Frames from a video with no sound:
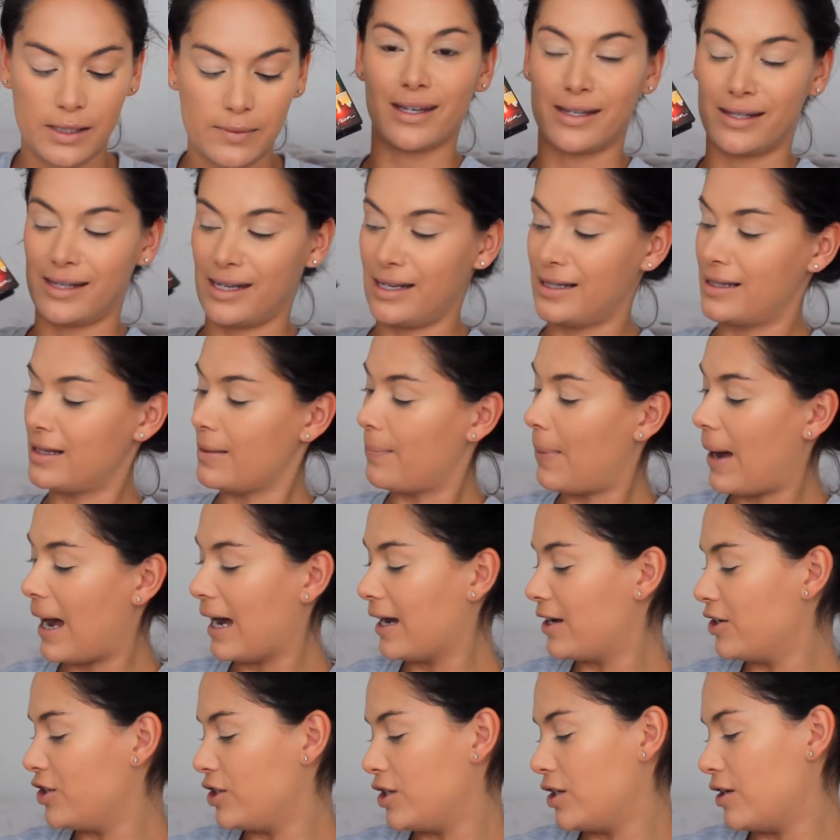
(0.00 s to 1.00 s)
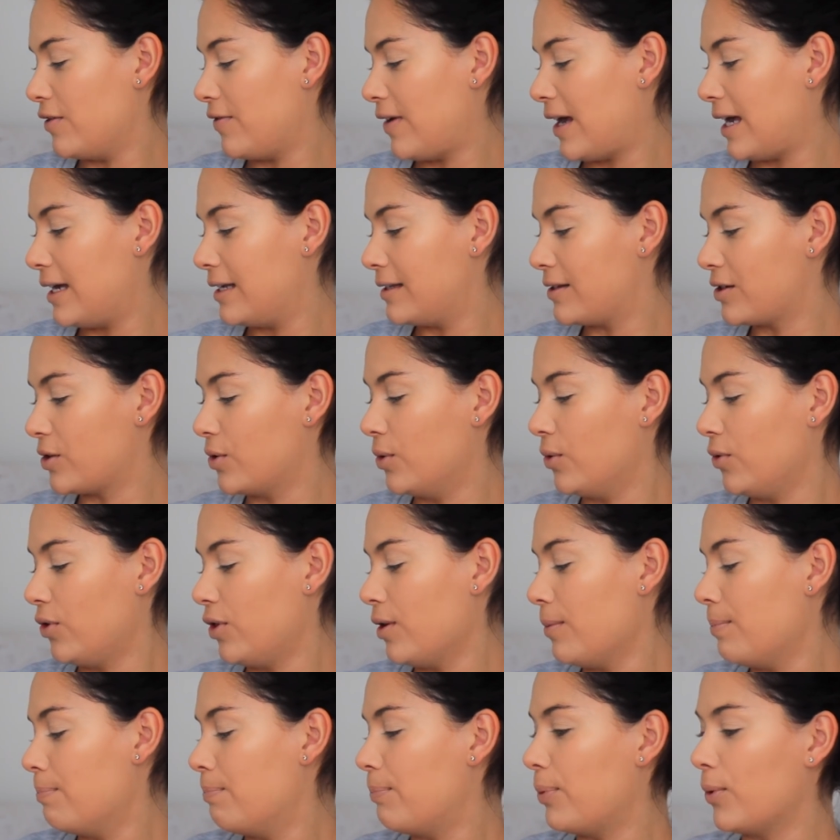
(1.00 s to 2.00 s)
This is the packaging of it. It's called
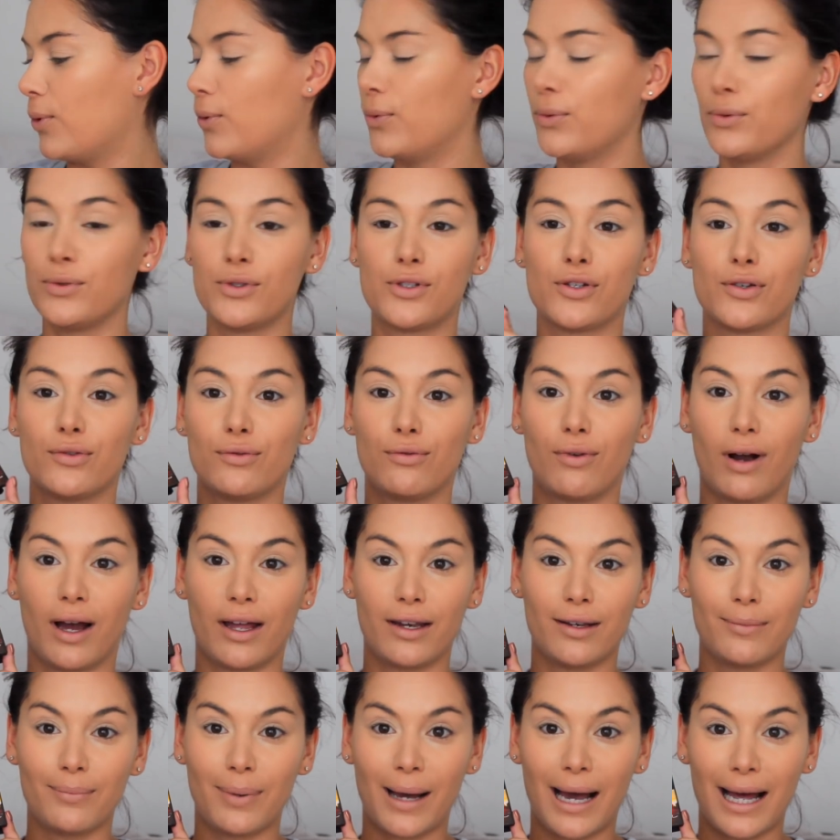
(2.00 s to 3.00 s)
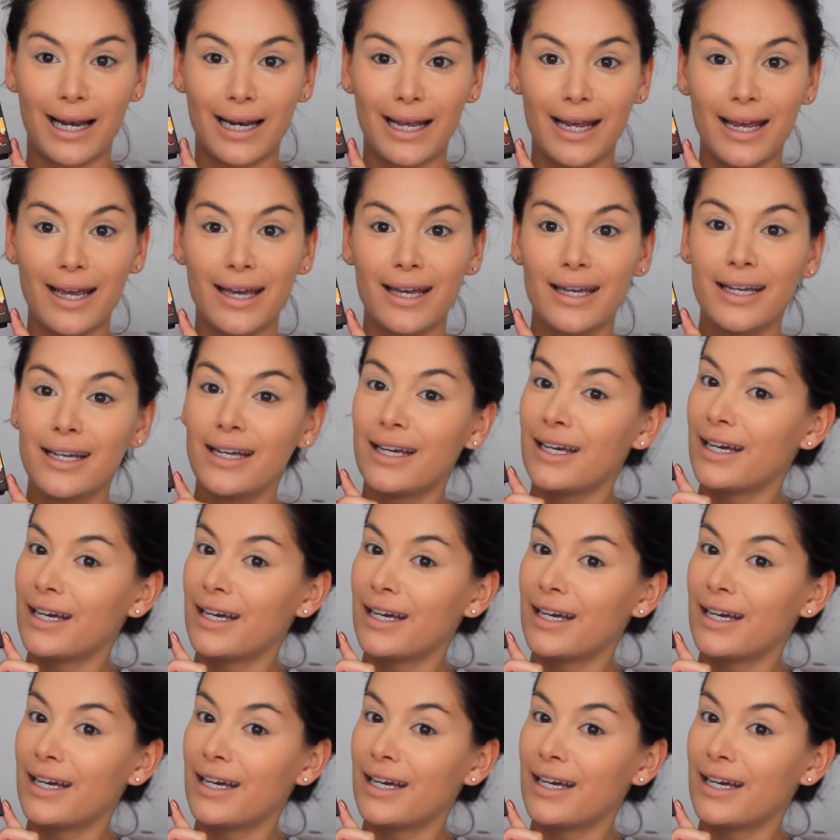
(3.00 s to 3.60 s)
the Born to Run palette,